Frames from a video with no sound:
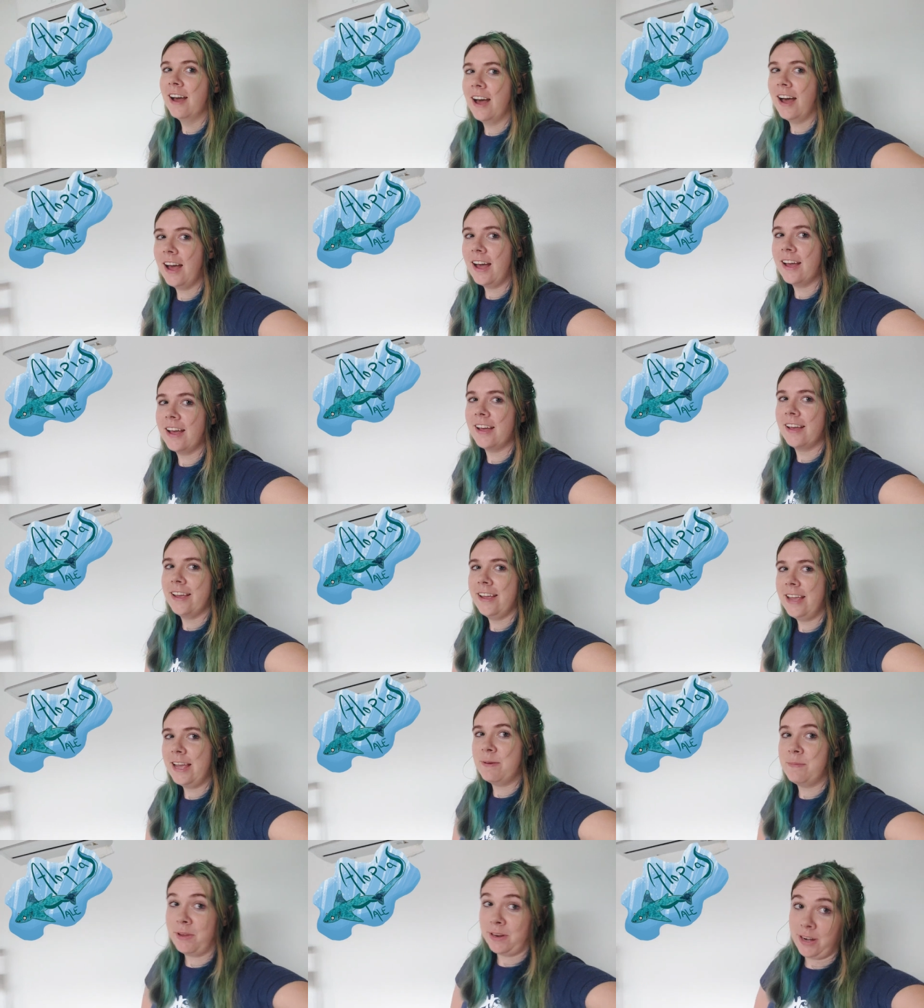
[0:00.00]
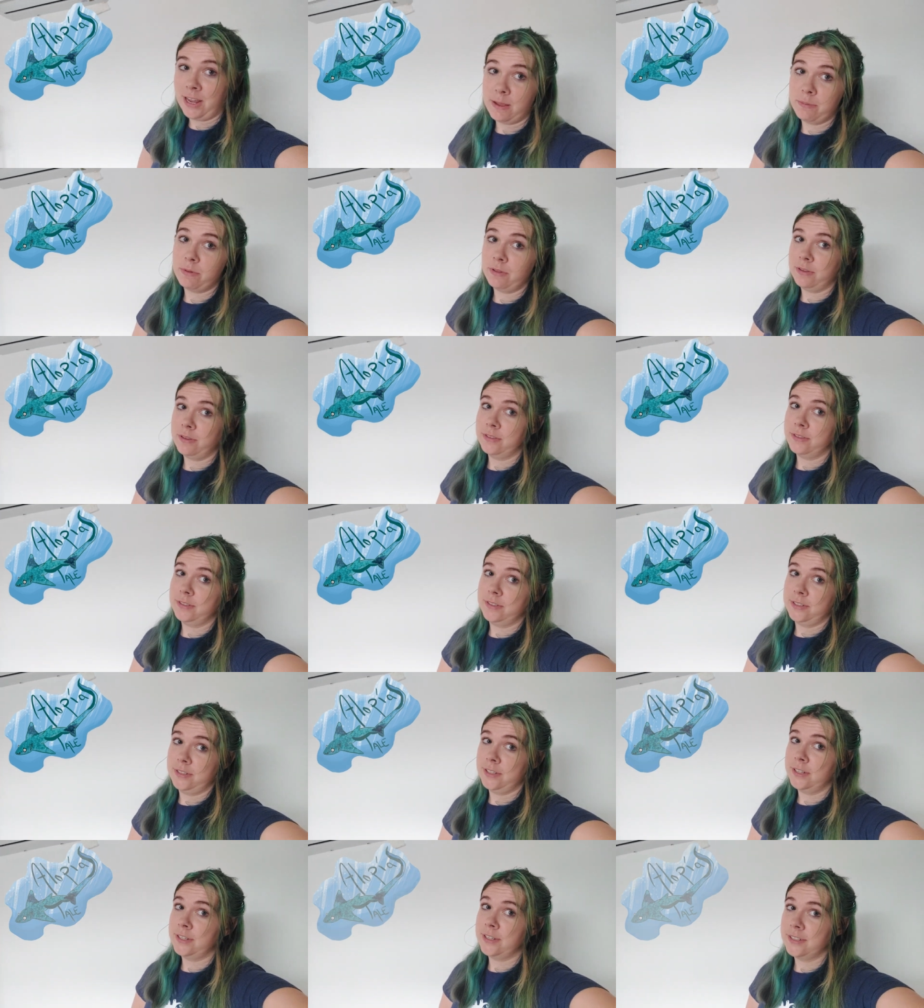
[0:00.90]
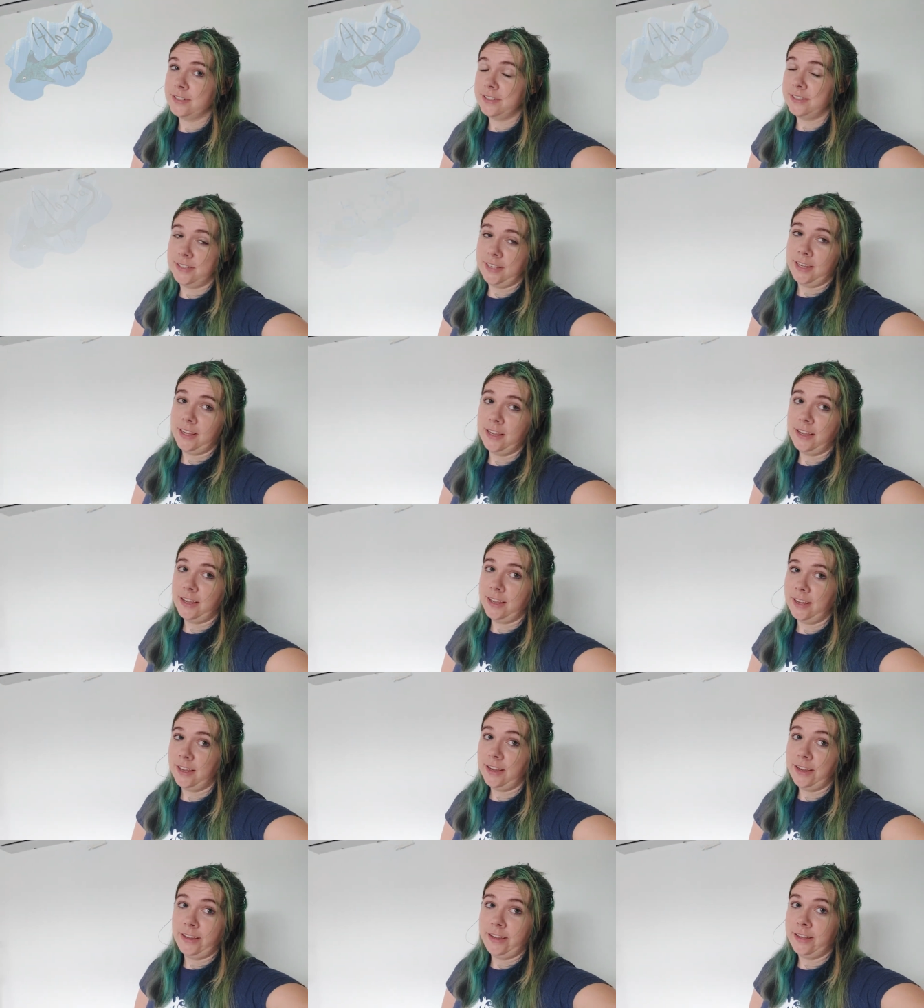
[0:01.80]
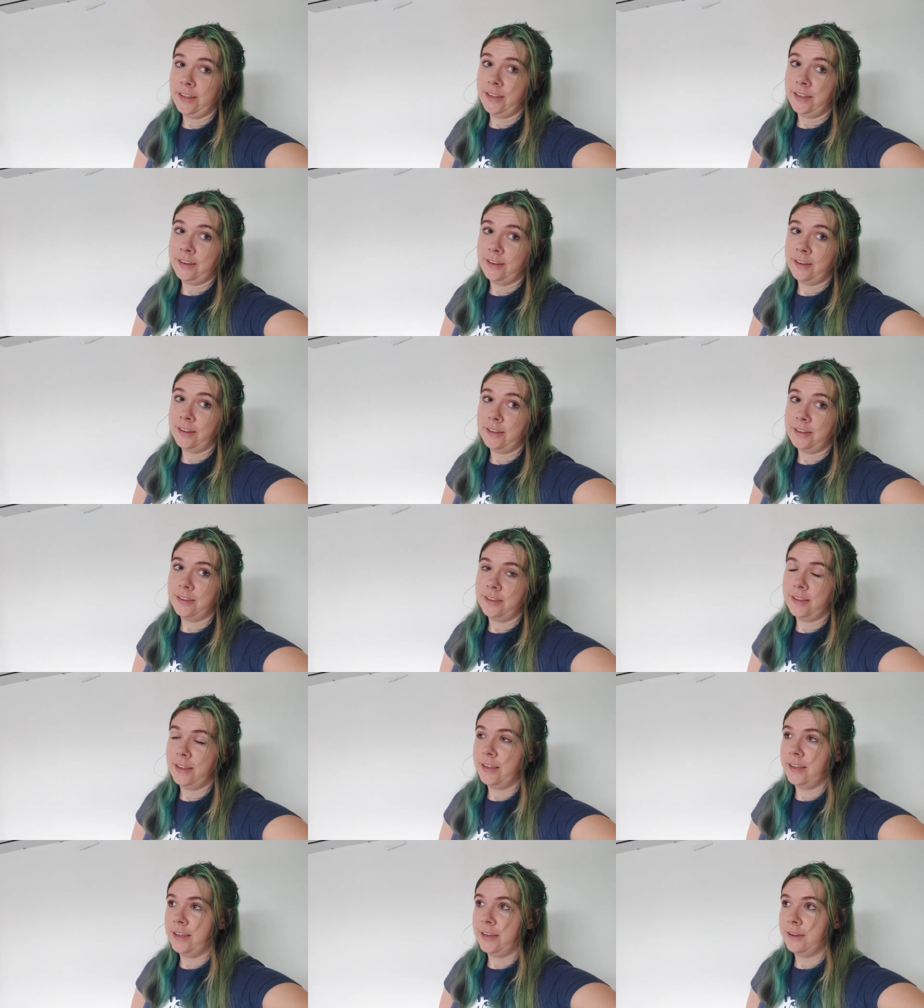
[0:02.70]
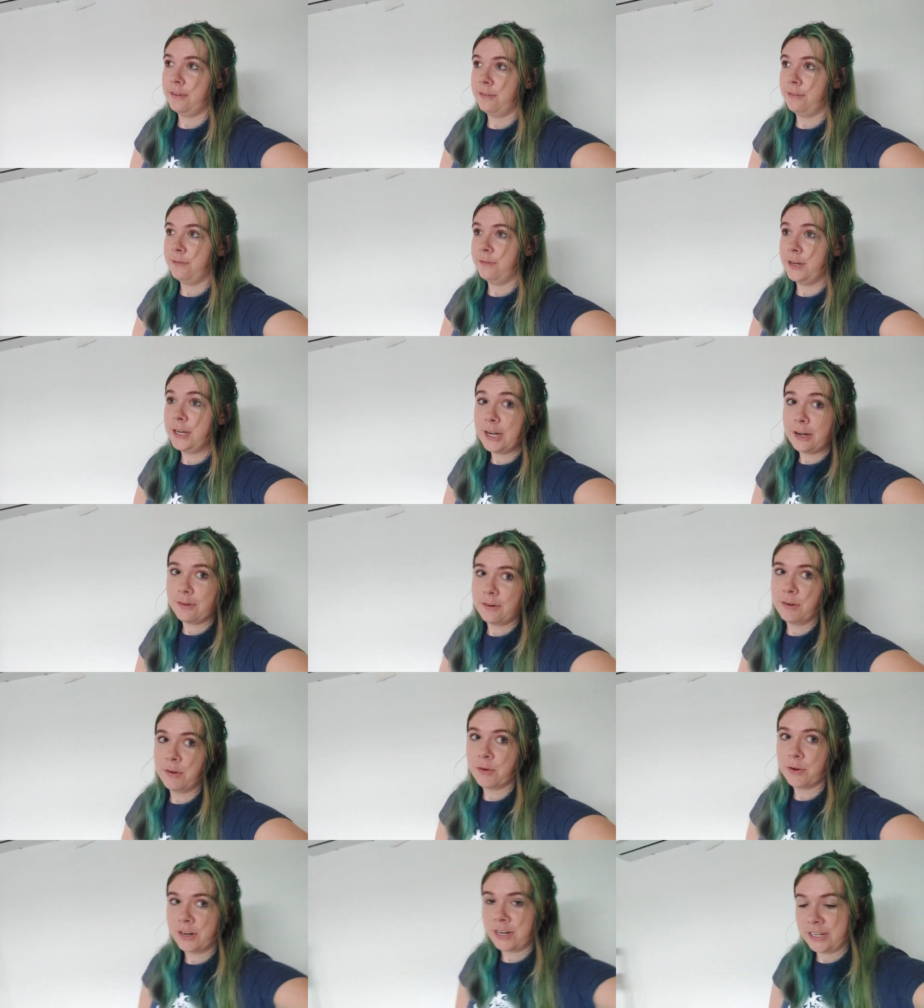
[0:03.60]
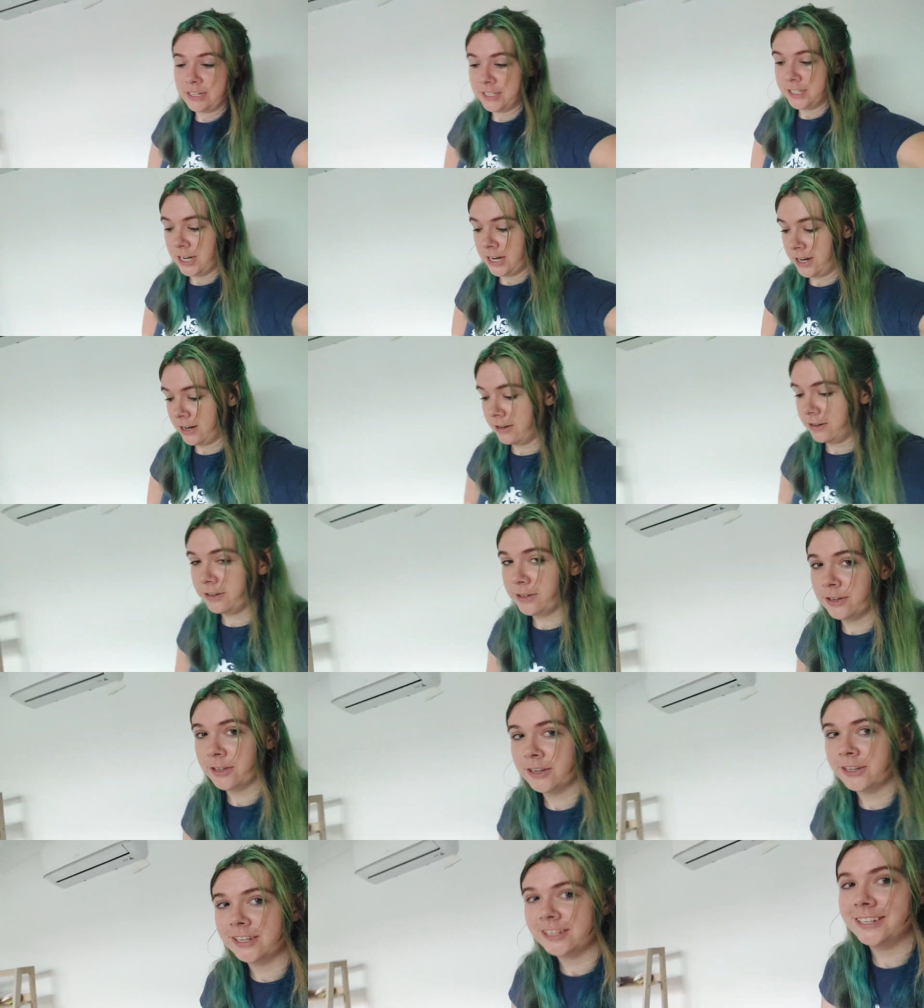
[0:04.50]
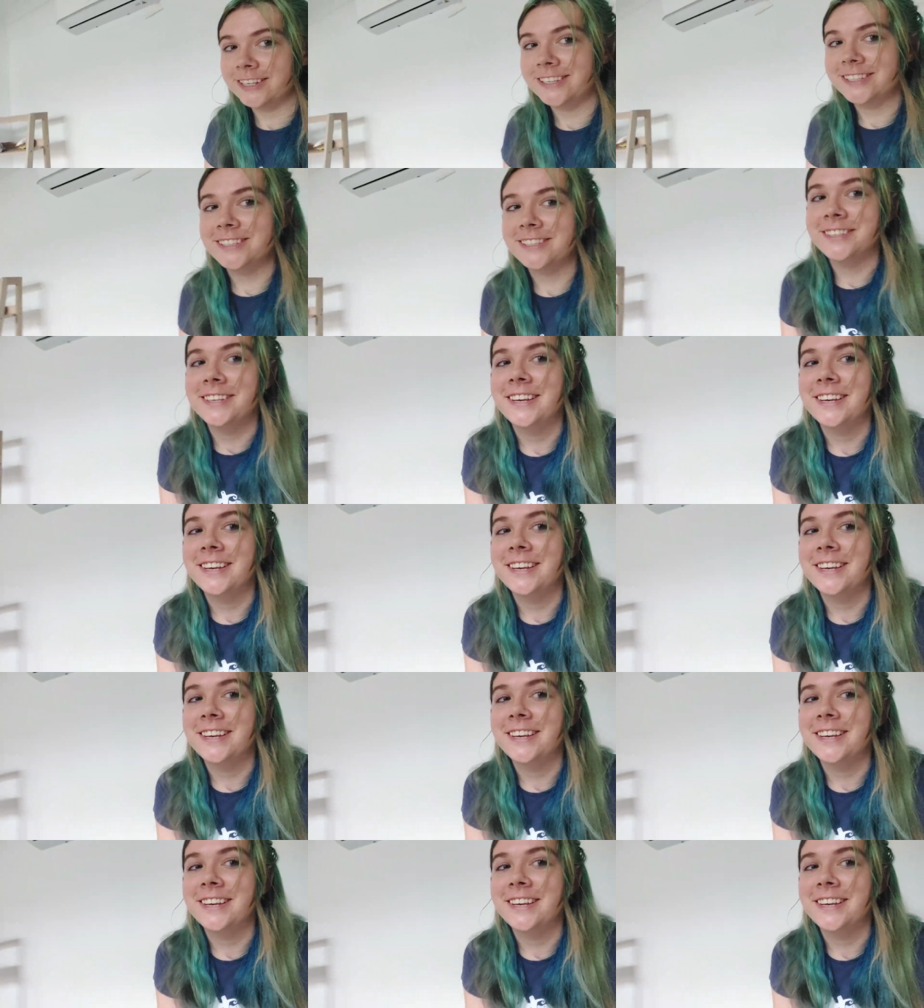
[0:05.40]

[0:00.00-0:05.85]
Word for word: I am unable to sit in the video recording chair because